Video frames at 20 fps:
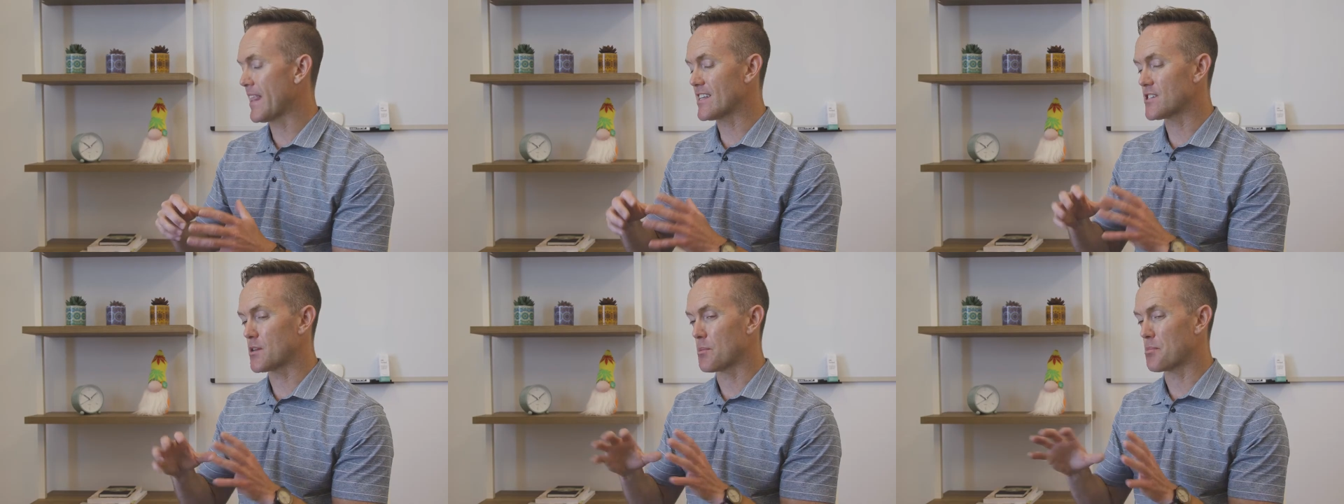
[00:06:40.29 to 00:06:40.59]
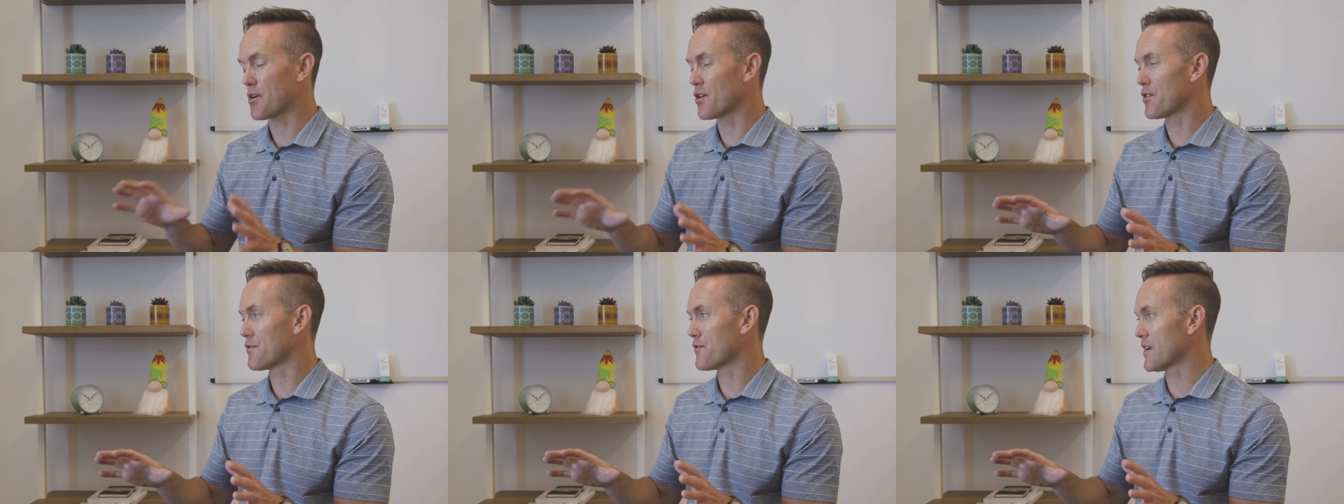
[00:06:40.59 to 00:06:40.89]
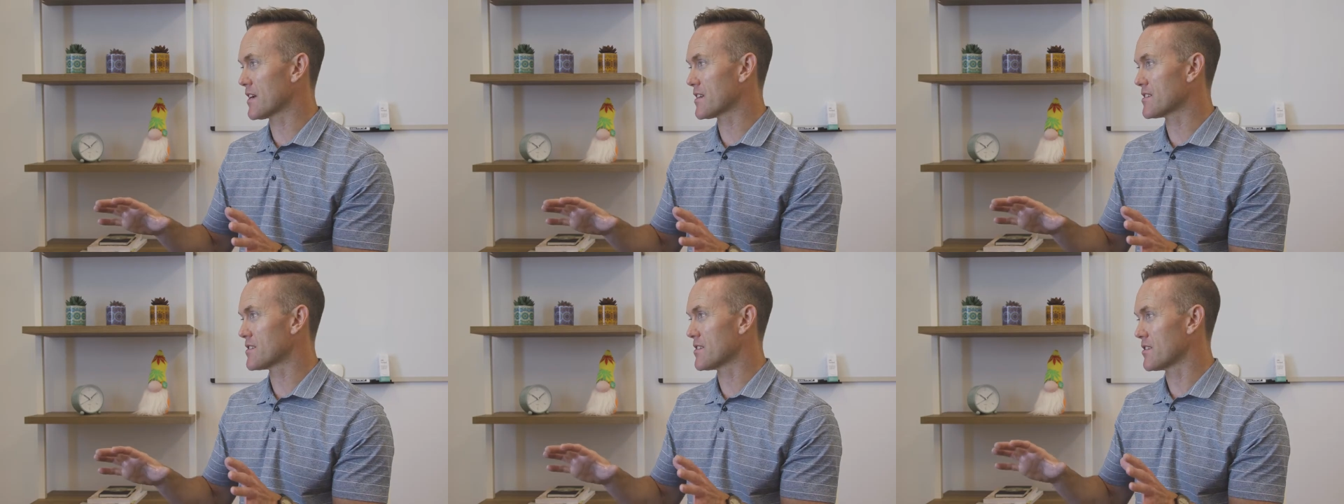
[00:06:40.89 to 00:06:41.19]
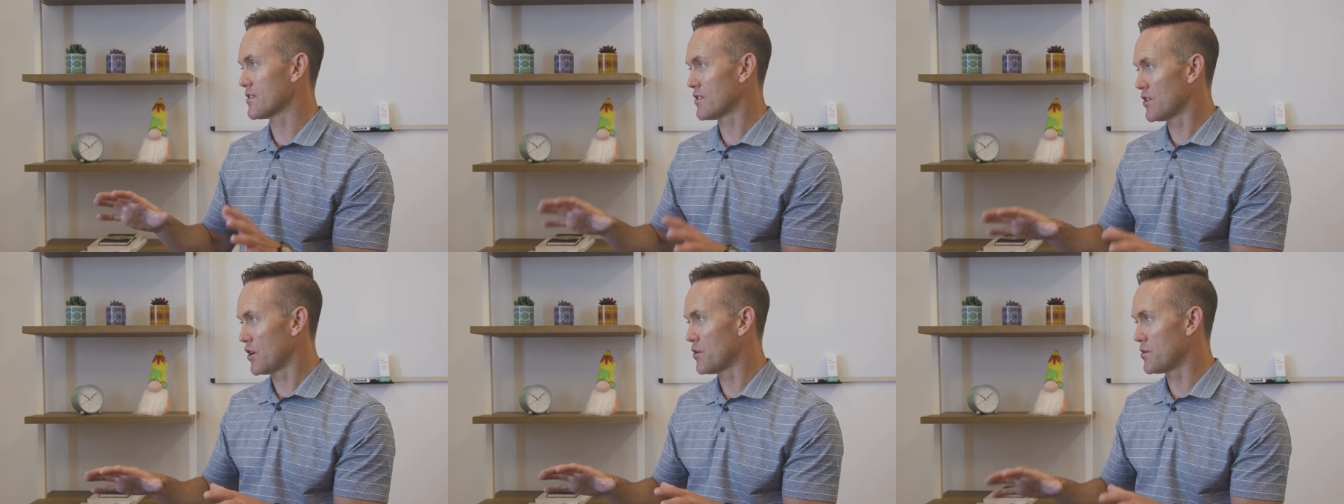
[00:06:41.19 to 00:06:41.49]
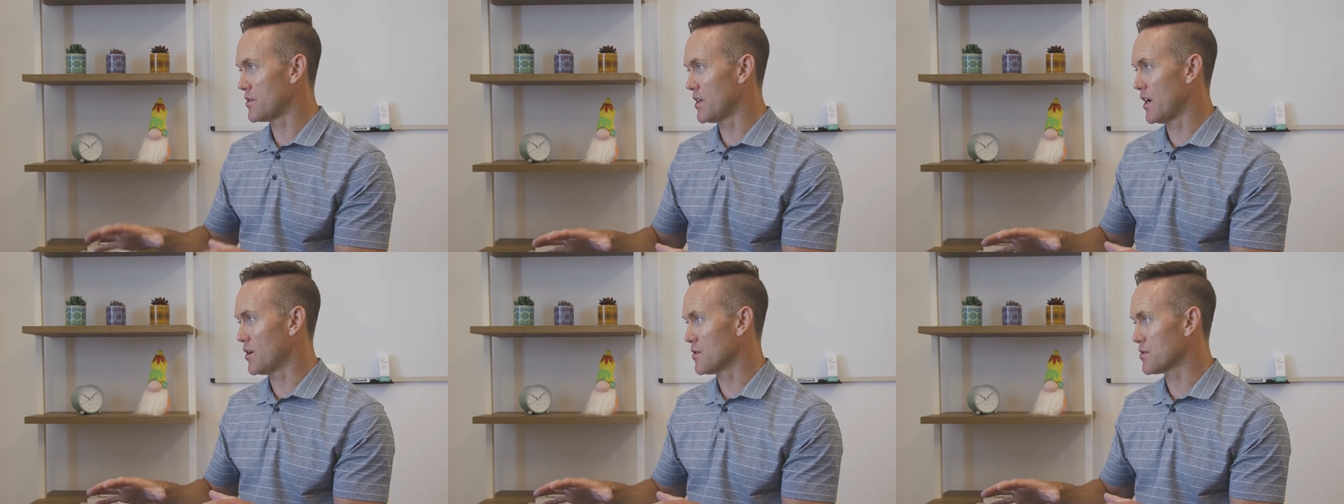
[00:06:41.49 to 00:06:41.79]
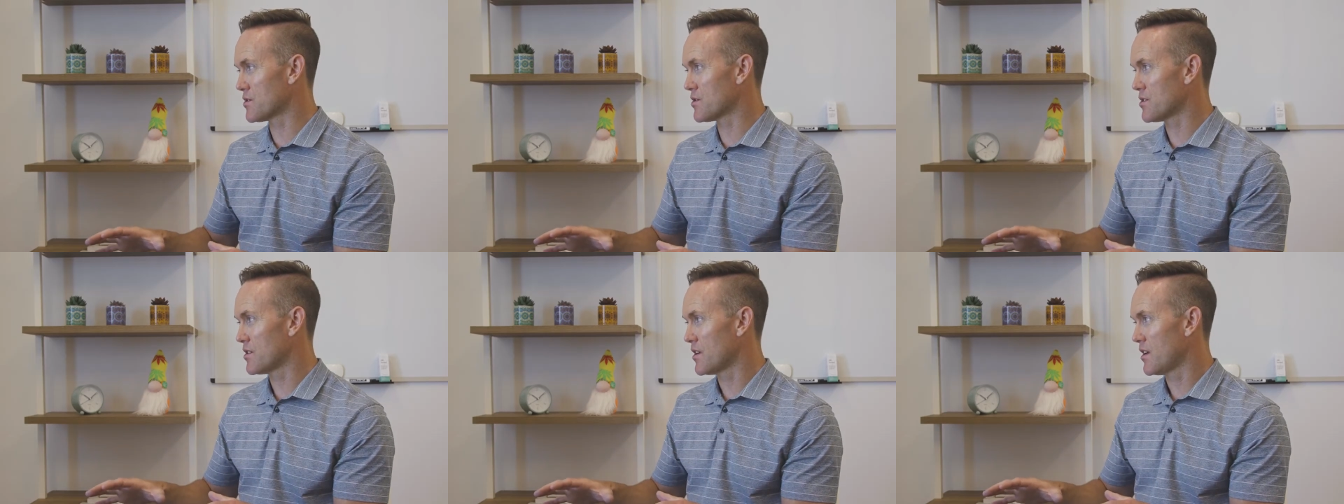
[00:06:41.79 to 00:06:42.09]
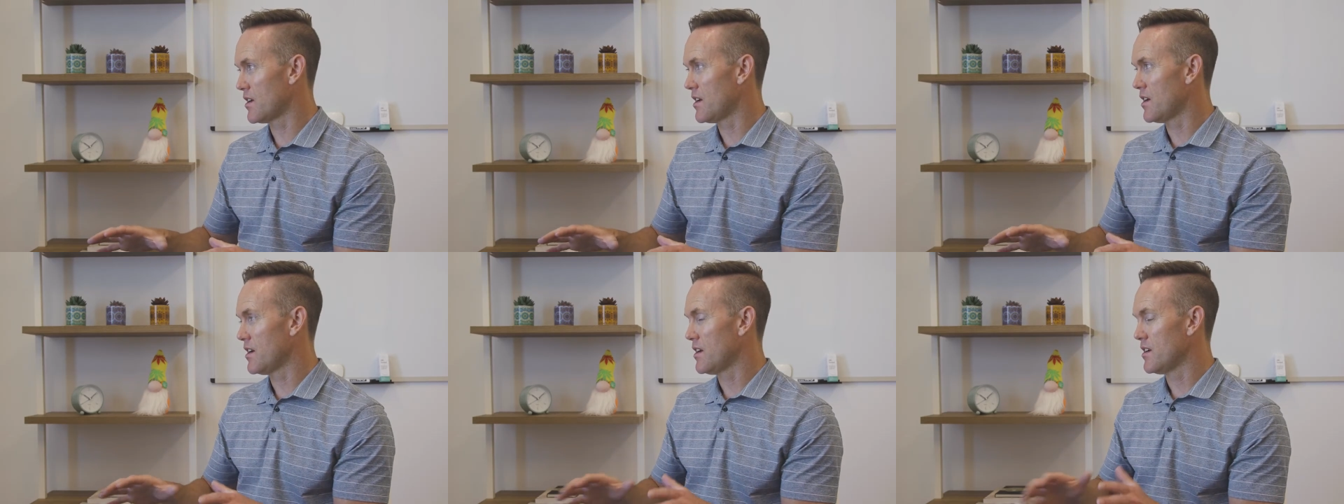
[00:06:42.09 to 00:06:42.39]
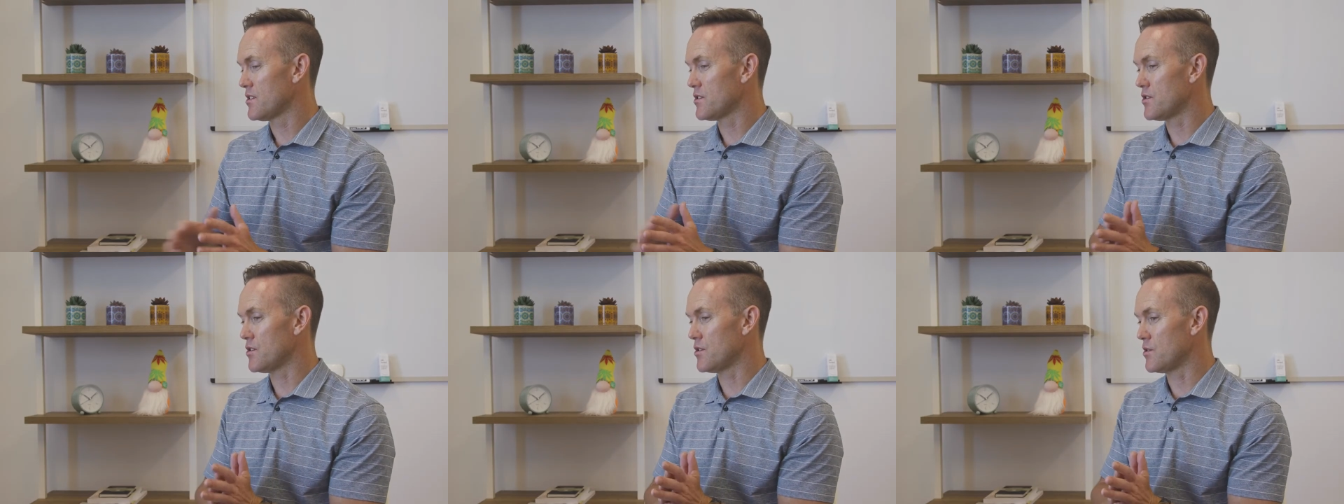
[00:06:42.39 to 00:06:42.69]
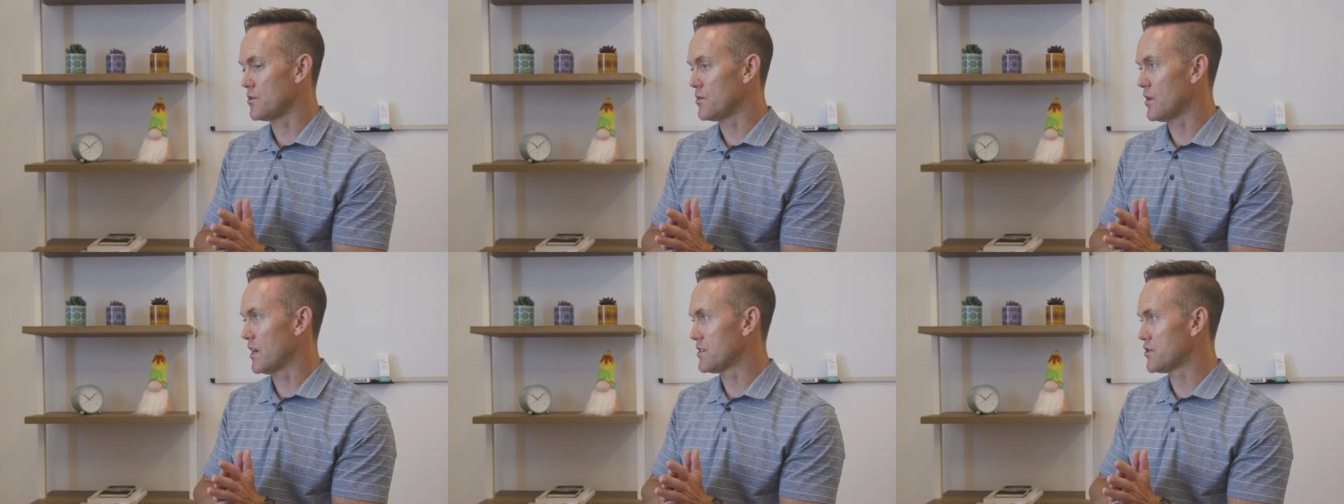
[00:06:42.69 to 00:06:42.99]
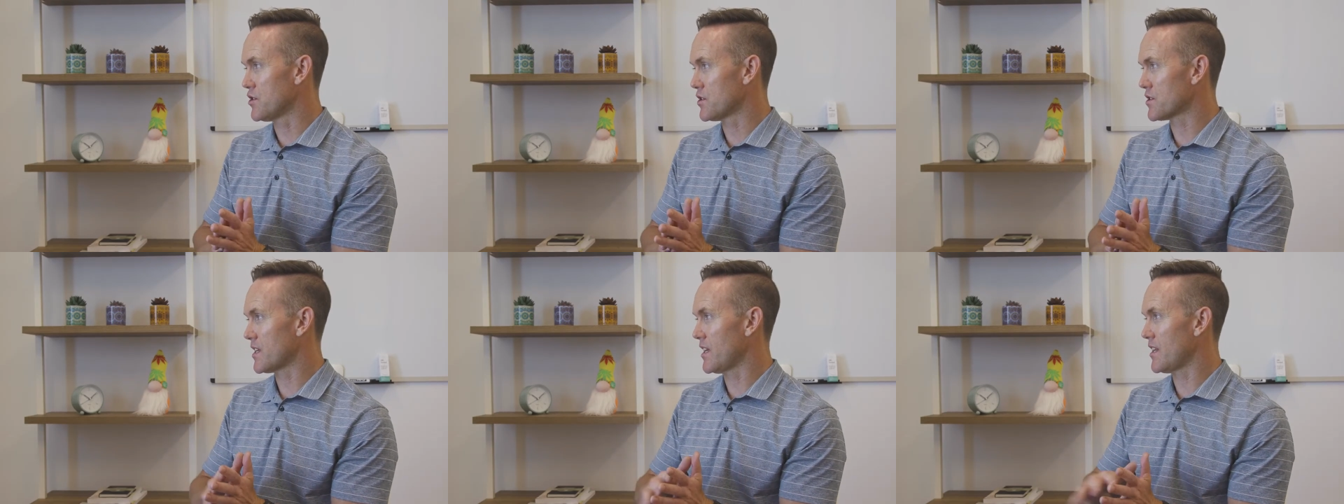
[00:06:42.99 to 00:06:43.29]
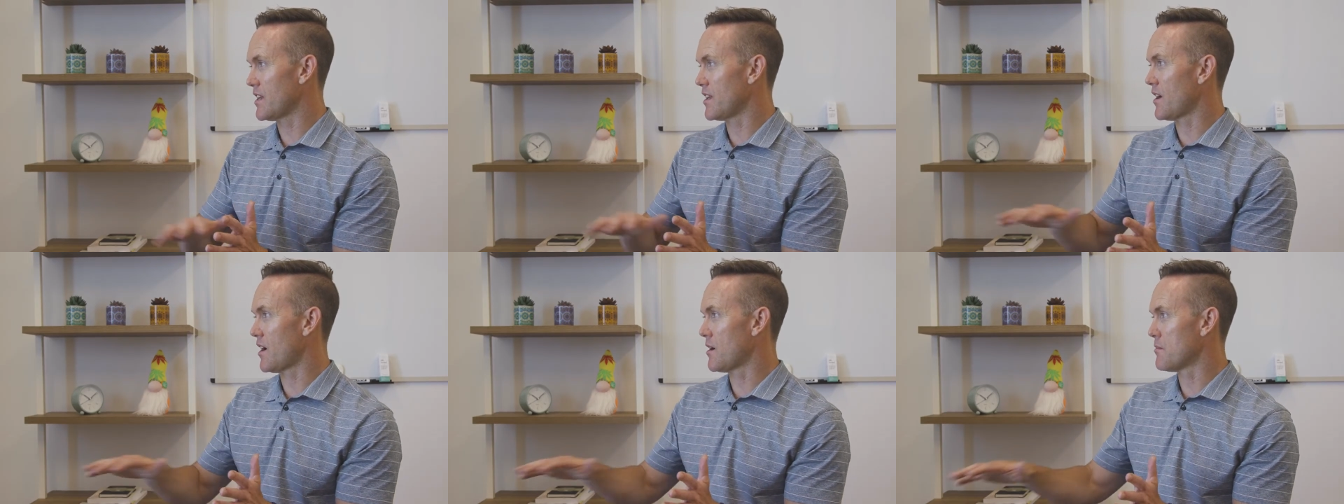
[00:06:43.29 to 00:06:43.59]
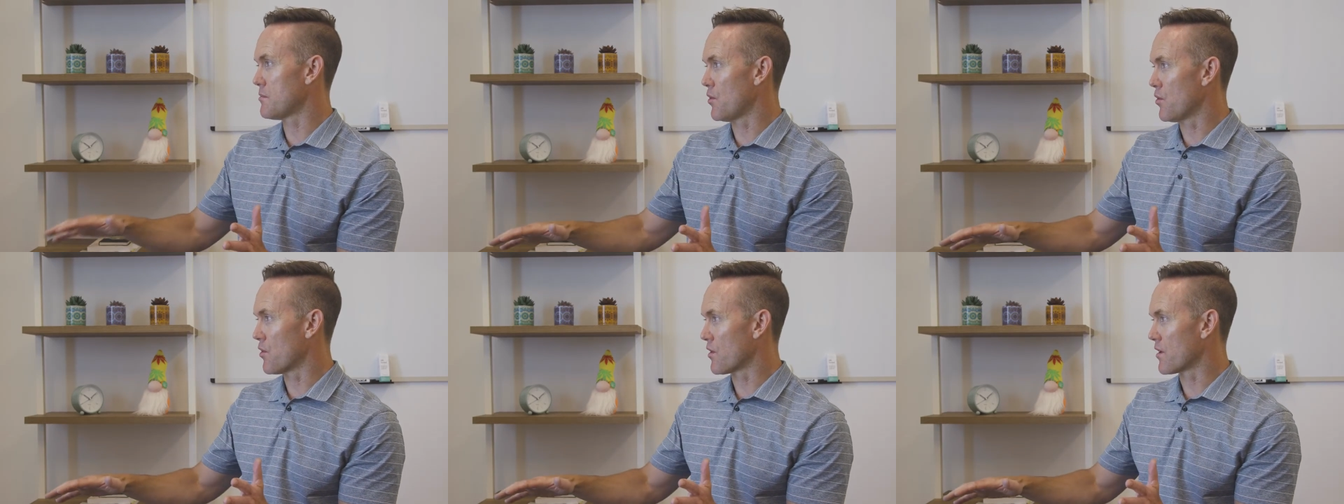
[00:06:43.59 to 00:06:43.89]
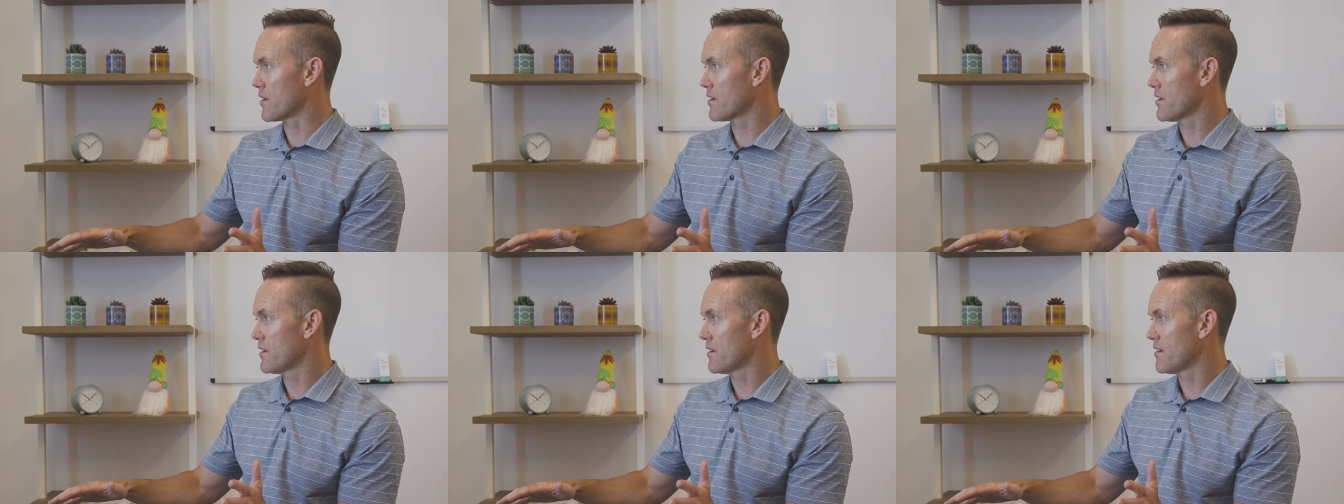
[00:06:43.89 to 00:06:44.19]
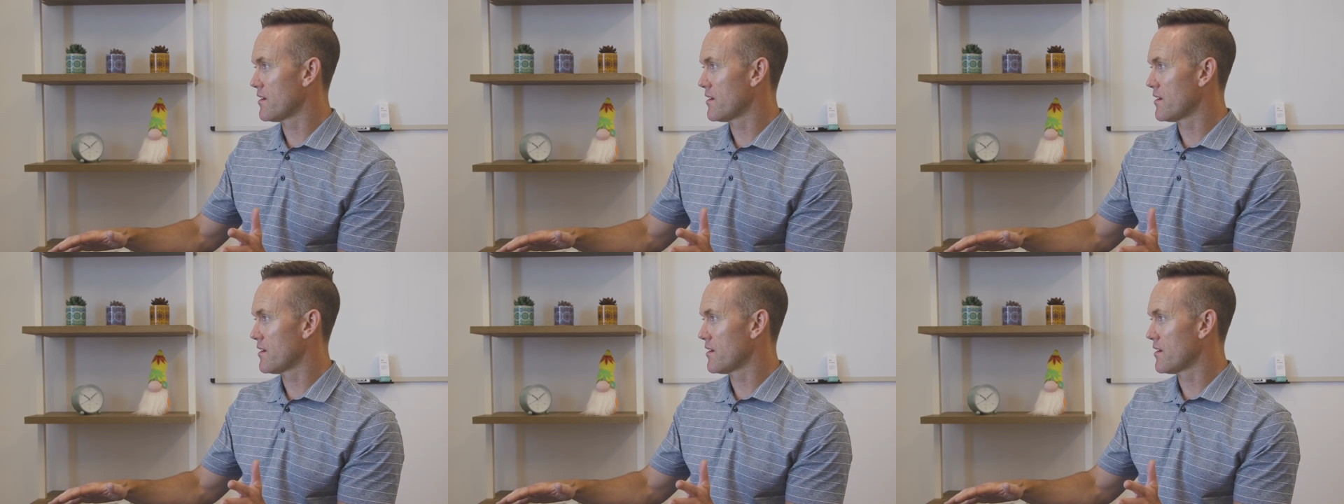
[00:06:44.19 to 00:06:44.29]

That's a perfect low dose to just get it on board.